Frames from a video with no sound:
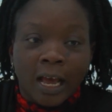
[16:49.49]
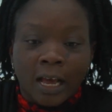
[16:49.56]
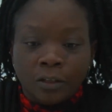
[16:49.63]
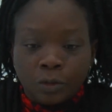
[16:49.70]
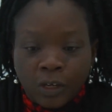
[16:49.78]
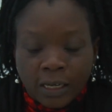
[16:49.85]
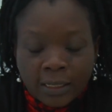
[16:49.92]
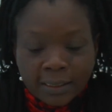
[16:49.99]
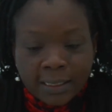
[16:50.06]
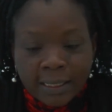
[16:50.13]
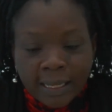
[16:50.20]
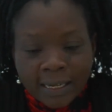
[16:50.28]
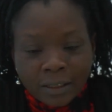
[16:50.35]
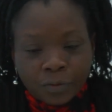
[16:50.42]
As you can see,
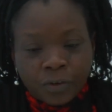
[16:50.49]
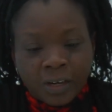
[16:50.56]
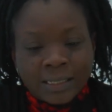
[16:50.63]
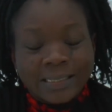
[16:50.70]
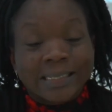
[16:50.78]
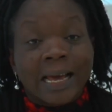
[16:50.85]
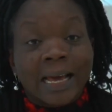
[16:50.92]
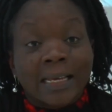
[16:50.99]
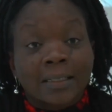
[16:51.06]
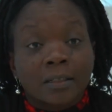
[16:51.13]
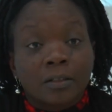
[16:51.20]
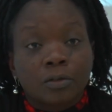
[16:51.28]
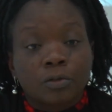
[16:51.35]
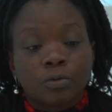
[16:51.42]
there are different
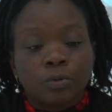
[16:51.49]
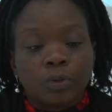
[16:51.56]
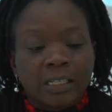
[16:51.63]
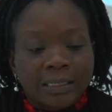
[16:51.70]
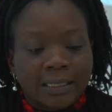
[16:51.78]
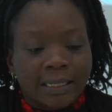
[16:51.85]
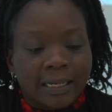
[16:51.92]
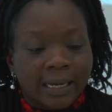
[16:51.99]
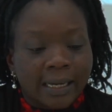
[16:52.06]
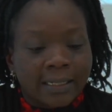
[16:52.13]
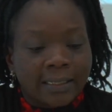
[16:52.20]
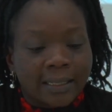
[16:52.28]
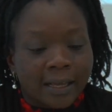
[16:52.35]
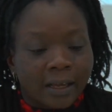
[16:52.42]
sizes to
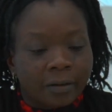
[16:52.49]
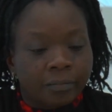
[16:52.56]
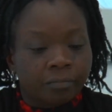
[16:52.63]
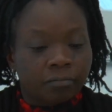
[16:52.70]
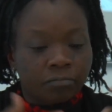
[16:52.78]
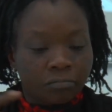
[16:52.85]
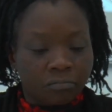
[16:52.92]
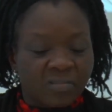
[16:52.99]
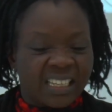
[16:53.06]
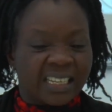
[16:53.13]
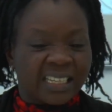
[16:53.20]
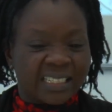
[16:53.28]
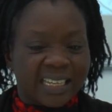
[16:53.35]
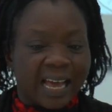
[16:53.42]
indicate the
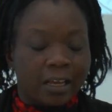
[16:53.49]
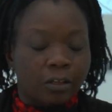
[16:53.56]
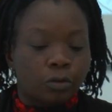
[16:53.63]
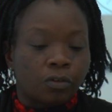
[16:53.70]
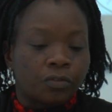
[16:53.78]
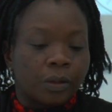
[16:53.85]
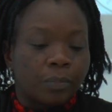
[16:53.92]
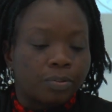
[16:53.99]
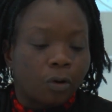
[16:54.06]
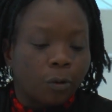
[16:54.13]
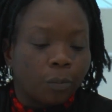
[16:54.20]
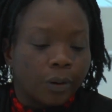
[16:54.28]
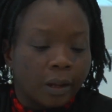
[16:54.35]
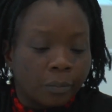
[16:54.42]
size of the
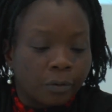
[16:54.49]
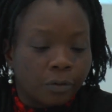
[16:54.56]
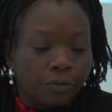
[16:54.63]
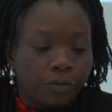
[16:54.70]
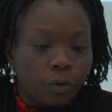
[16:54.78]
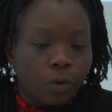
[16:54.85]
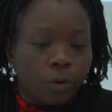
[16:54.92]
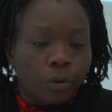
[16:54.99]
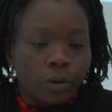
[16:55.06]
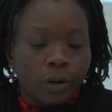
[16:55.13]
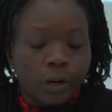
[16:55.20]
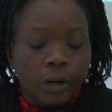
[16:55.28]
problem for